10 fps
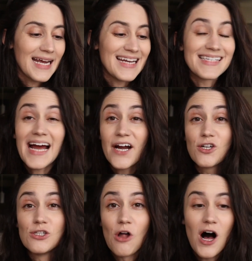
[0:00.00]
an entire
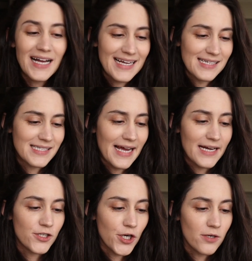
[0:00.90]
logging
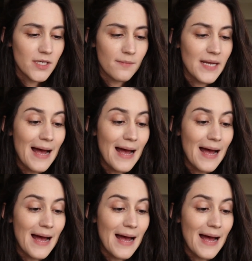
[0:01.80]
site turned up